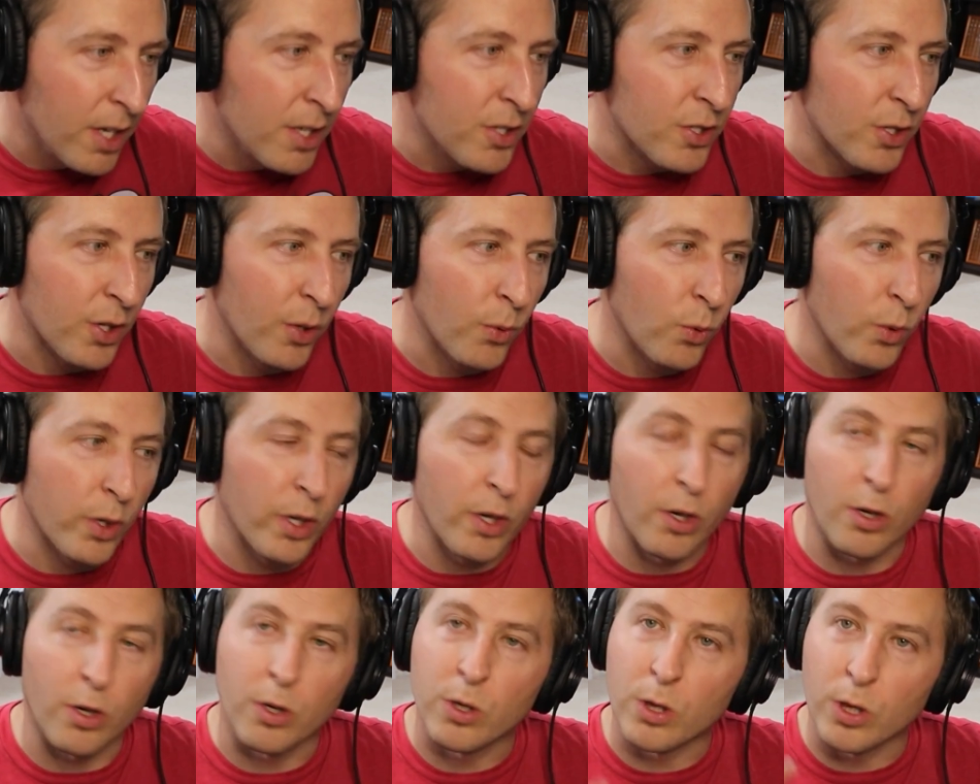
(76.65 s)
So
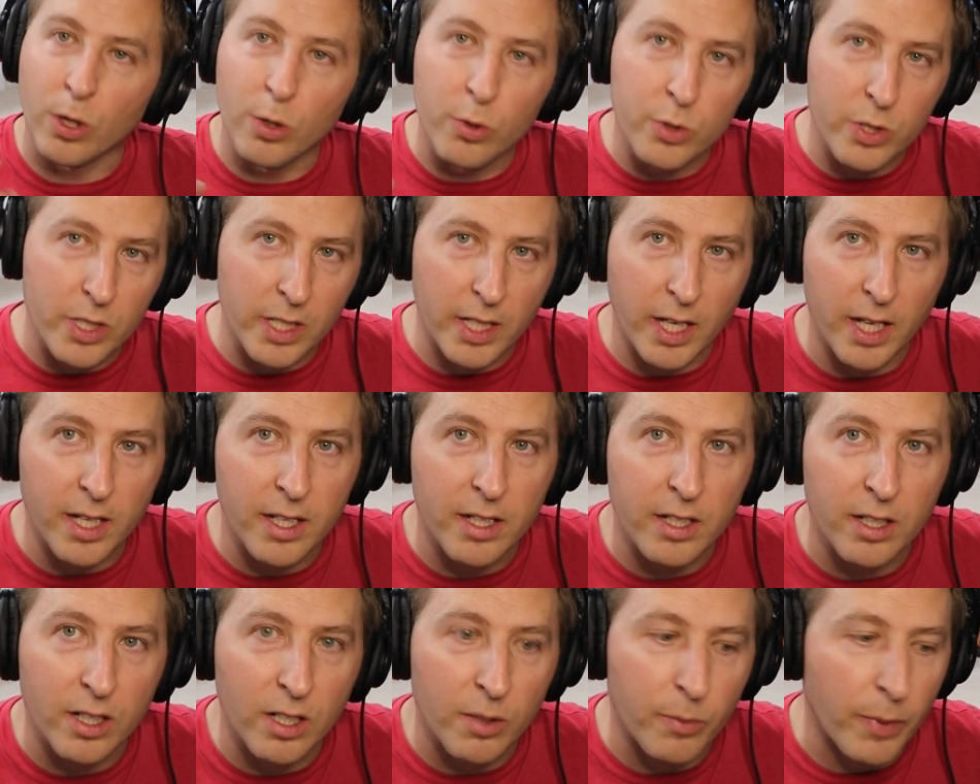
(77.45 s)
we are closing
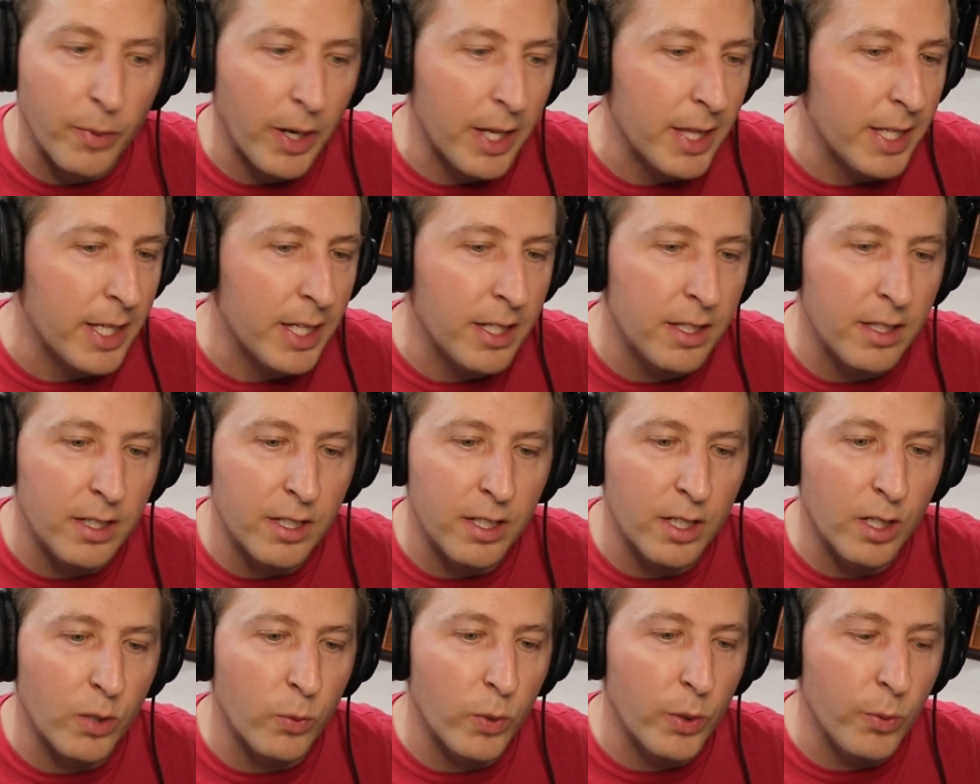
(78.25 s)
in here. By the end of the
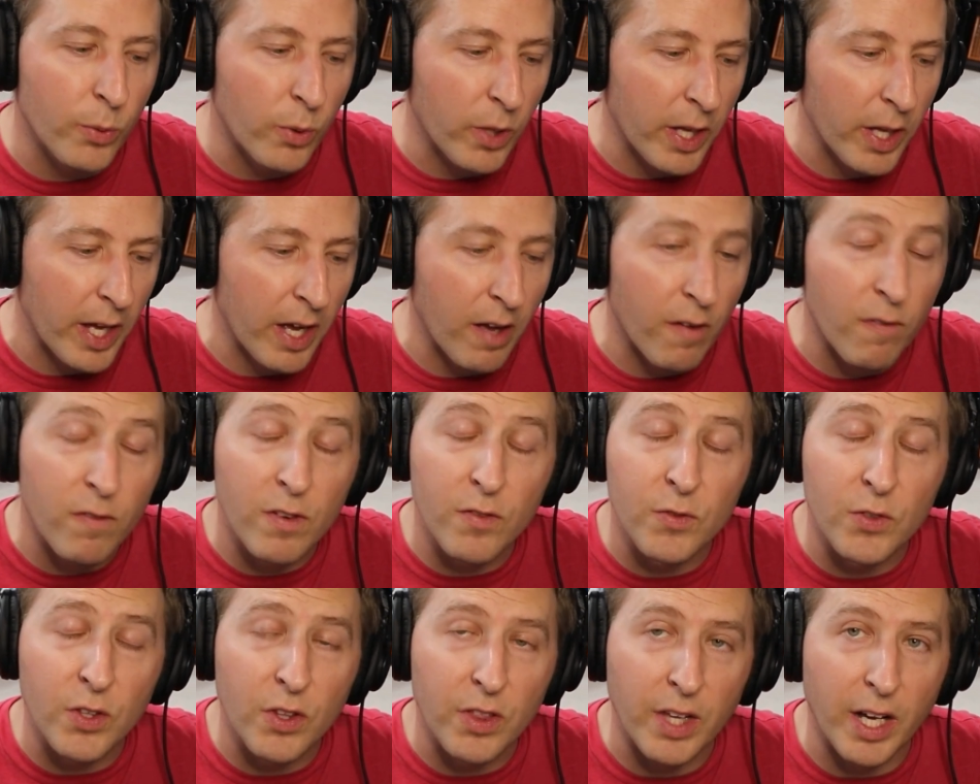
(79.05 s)
year, we will have
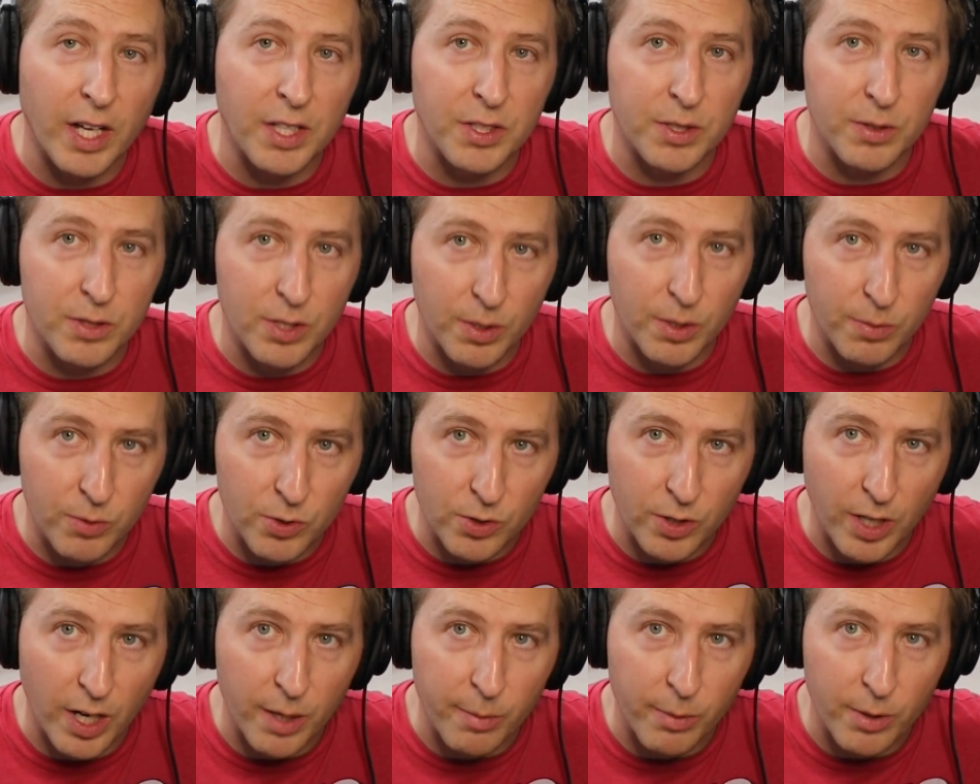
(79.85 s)
50,000
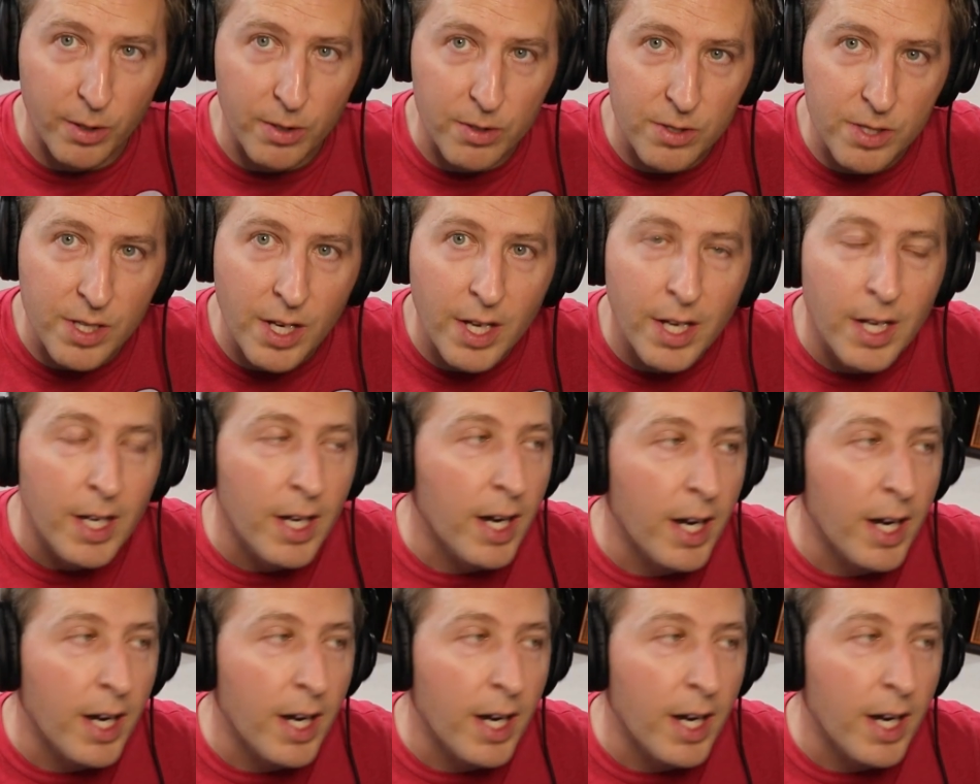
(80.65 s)
subscribers.